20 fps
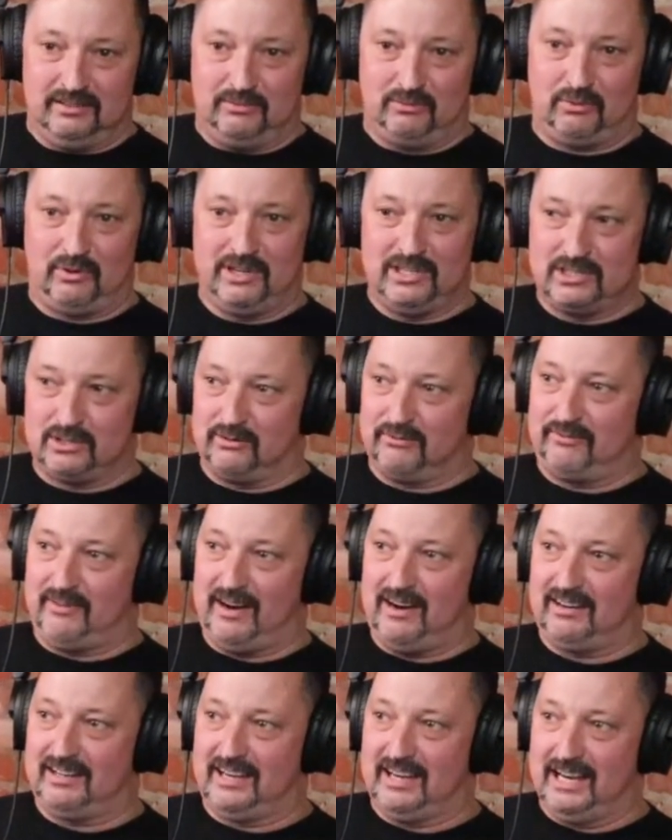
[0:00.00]
regional
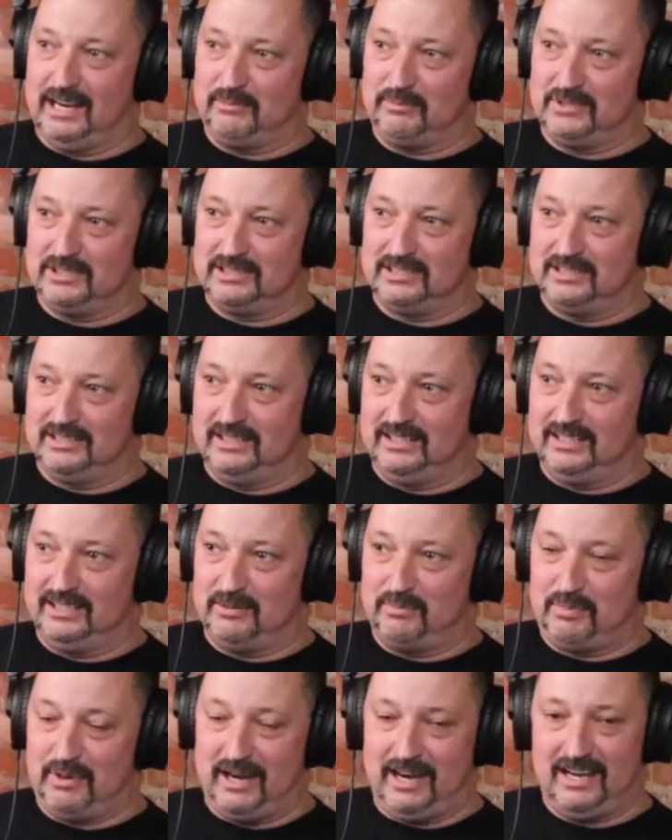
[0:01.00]
fire academies in
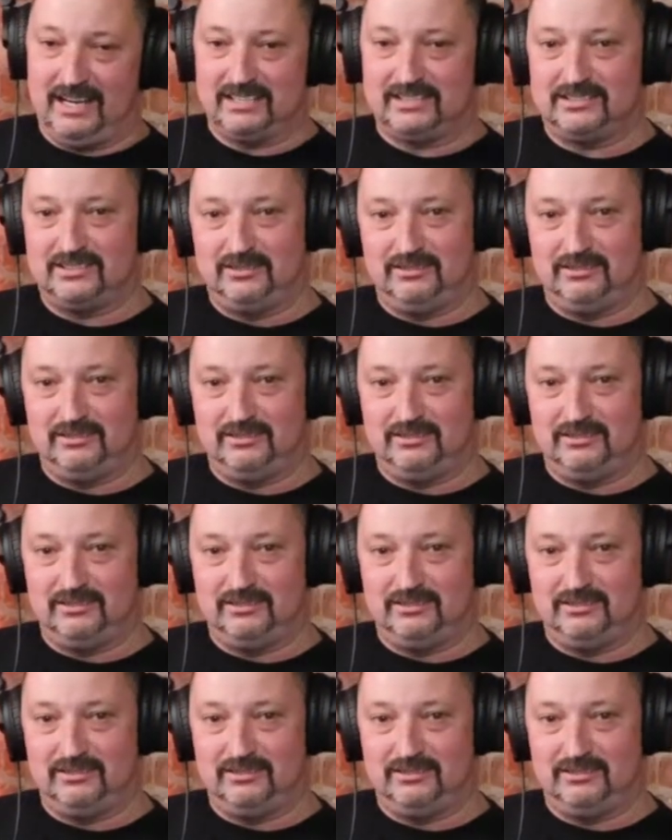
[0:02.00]
the past.